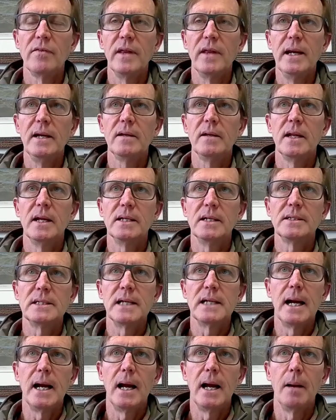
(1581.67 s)
think
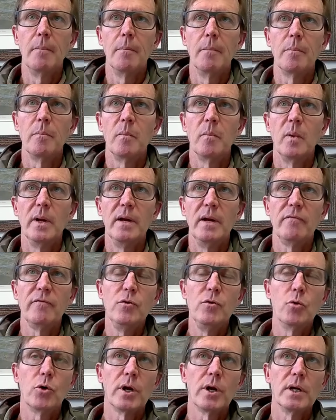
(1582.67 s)
that if
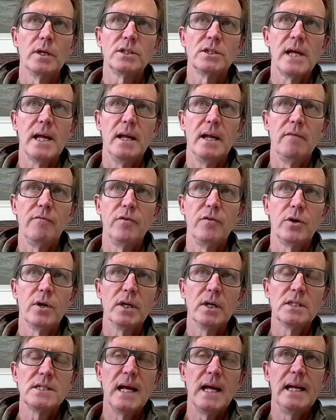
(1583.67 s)
you're going
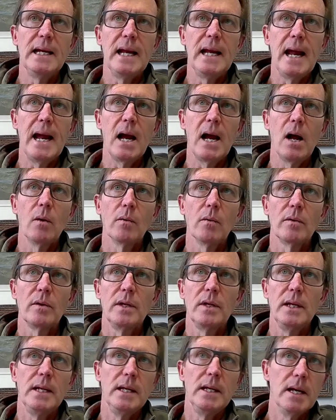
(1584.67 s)
to take out
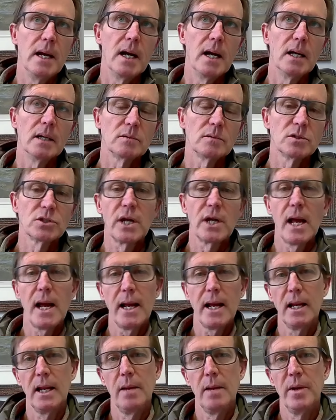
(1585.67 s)
the
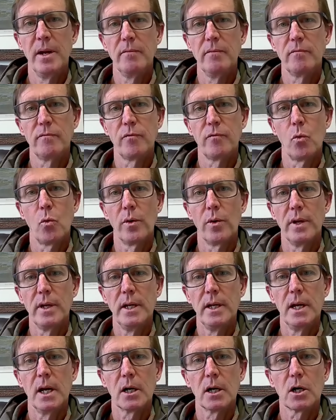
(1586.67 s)
slot limit for
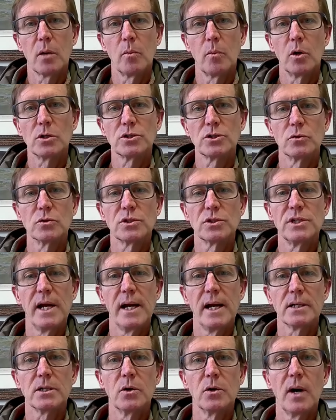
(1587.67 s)
the commercial
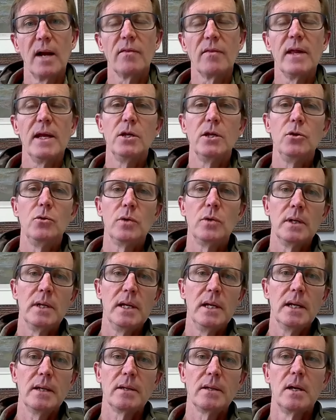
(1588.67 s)
sector, I think you can
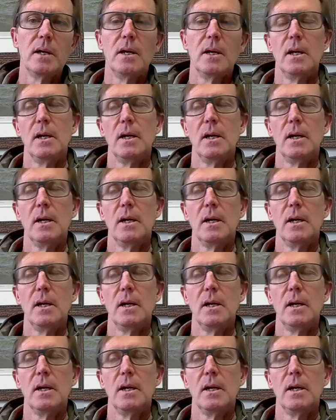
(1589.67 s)
get